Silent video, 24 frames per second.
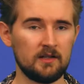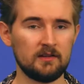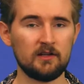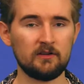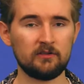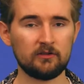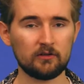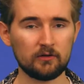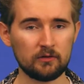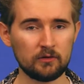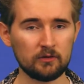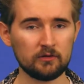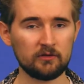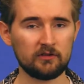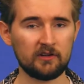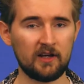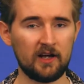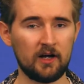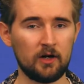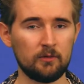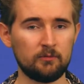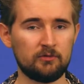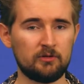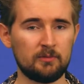This also
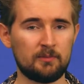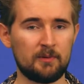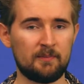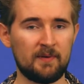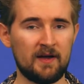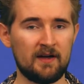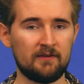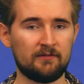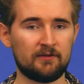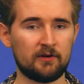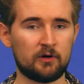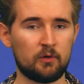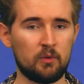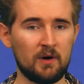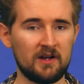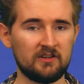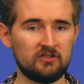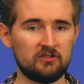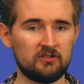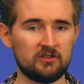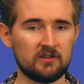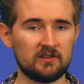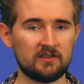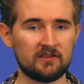helps you prepare for
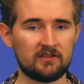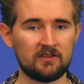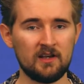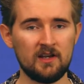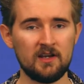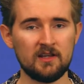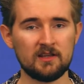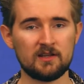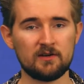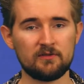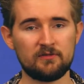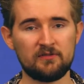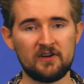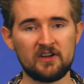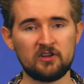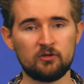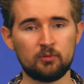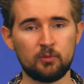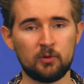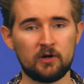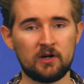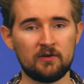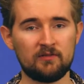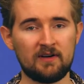questions that
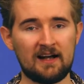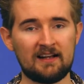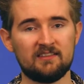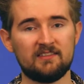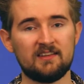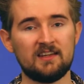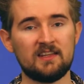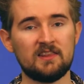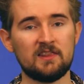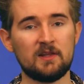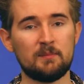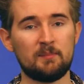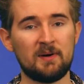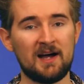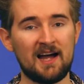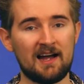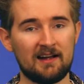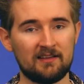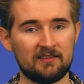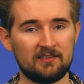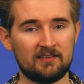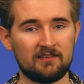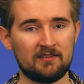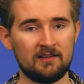Facebook have asked in the
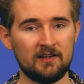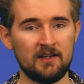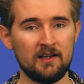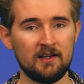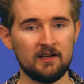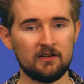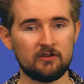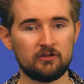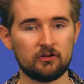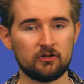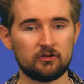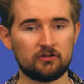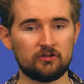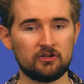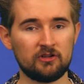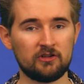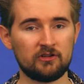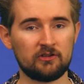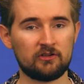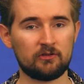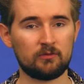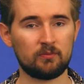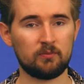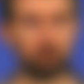past, such as,